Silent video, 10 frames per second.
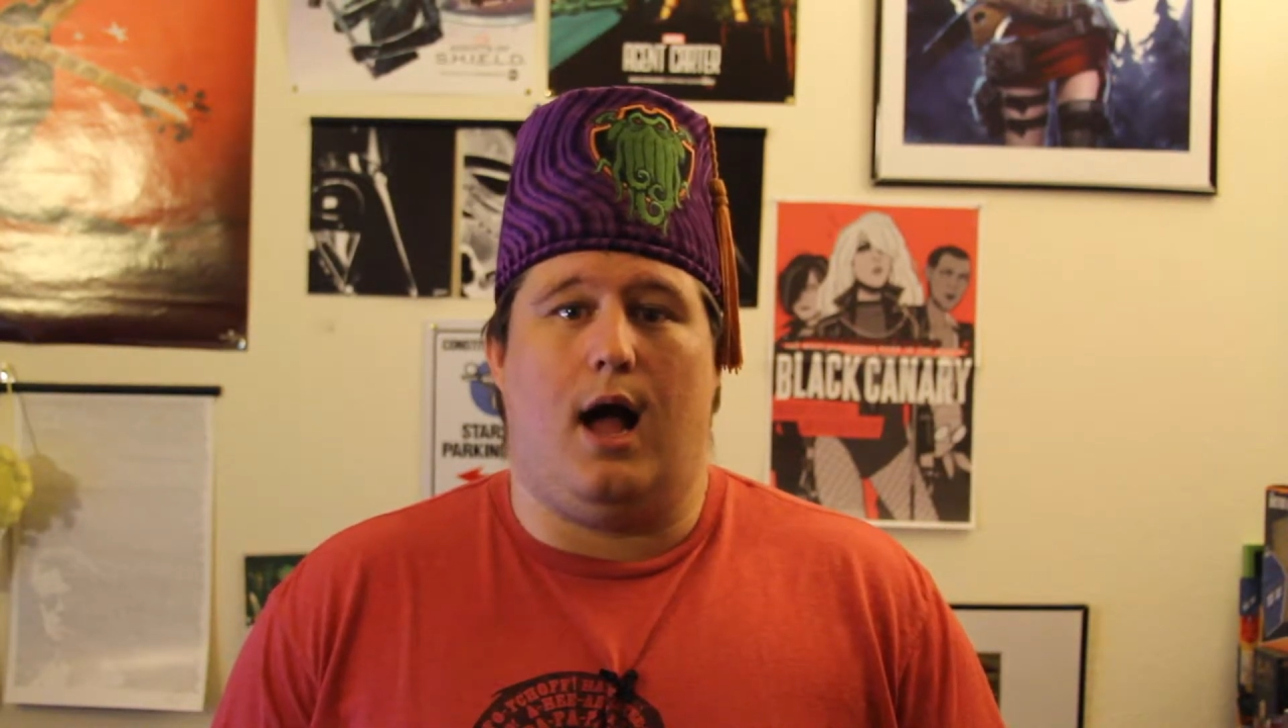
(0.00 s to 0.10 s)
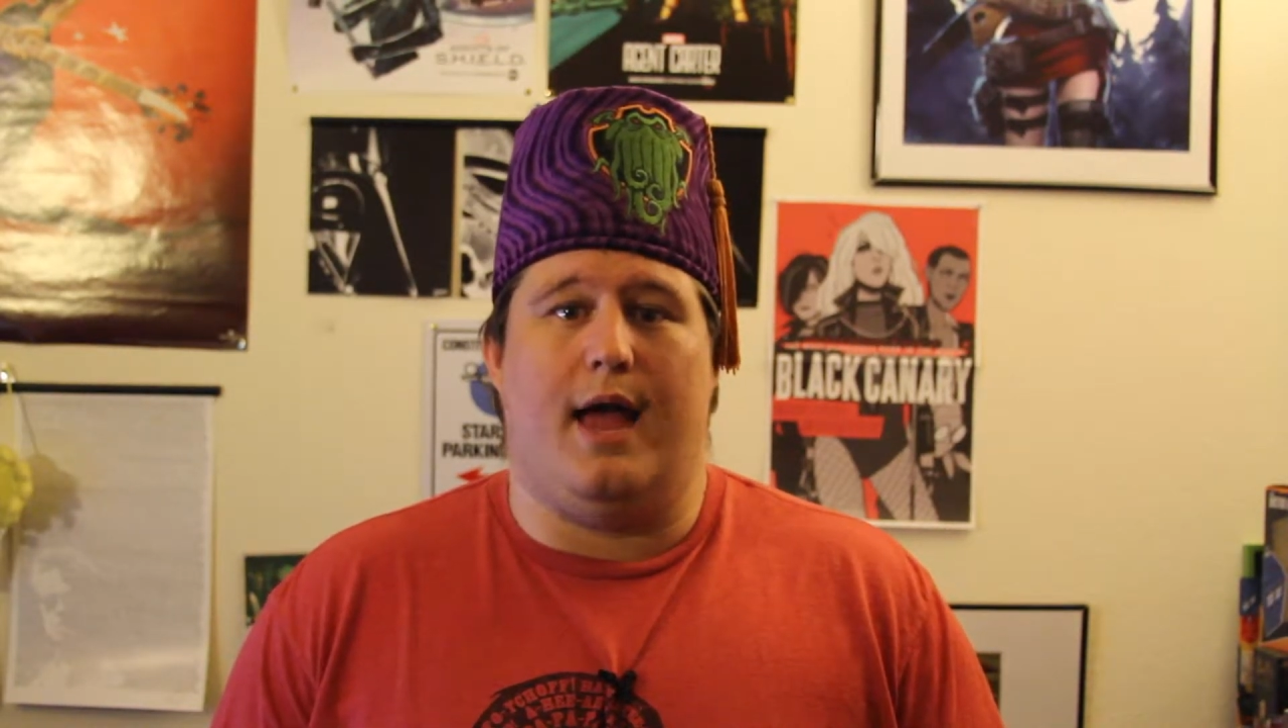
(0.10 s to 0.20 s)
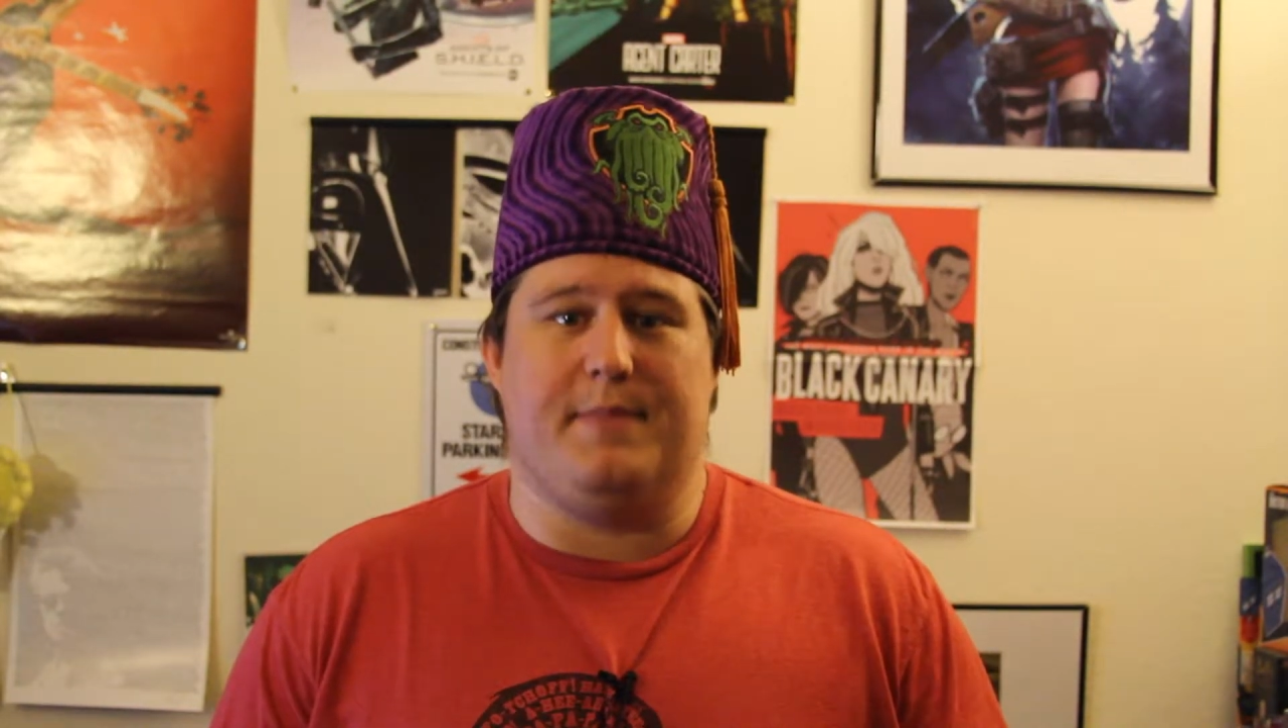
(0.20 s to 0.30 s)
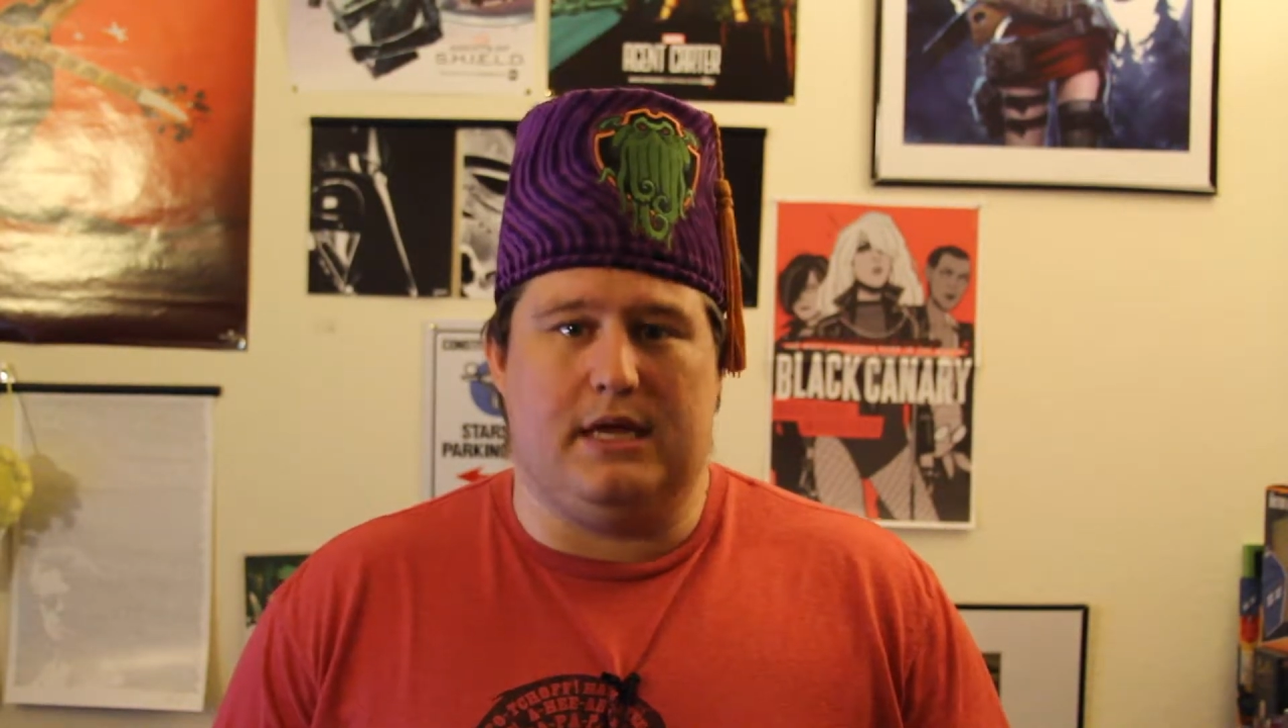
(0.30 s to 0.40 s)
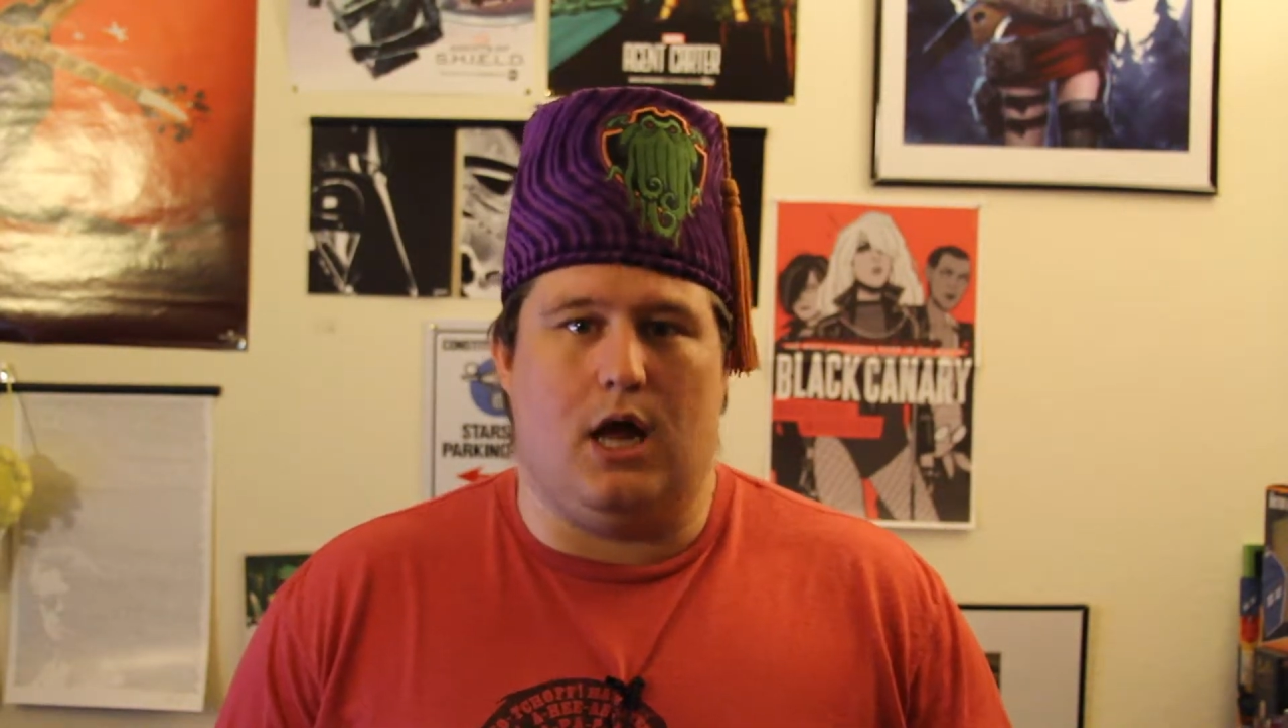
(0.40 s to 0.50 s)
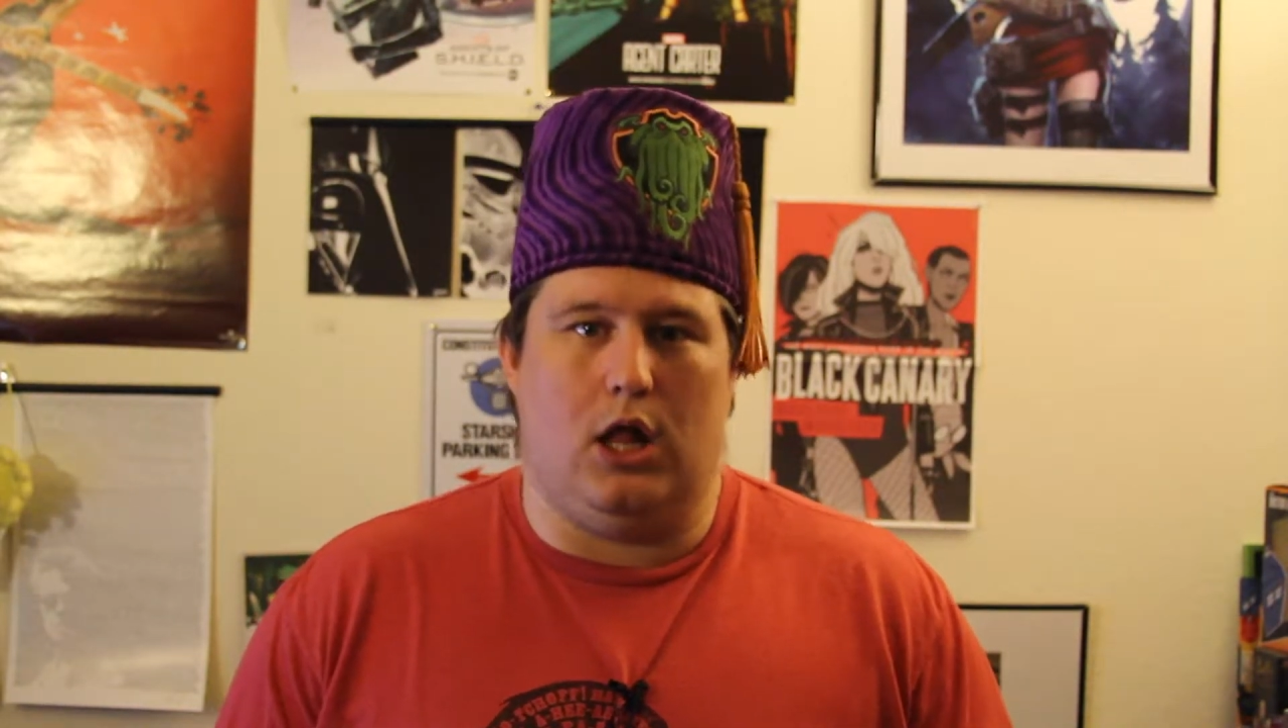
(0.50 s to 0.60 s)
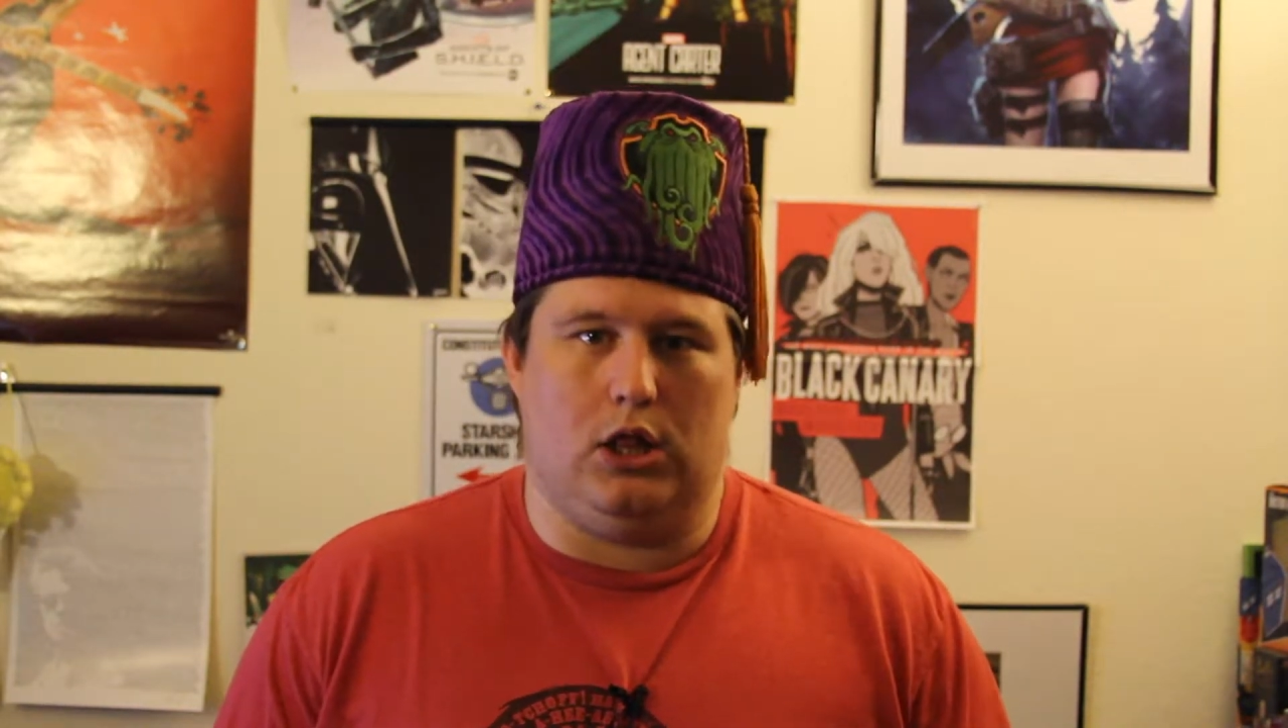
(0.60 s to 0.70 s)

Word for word: I mean a